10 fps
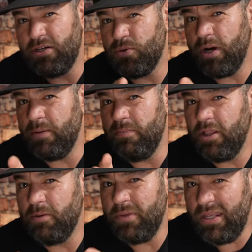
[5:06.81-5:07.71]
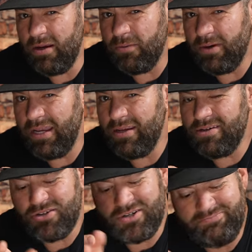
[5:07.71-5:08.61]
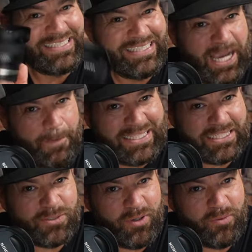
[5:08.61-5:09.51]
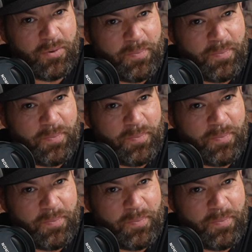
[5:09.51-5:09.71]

20 millimeter range, yep, this one would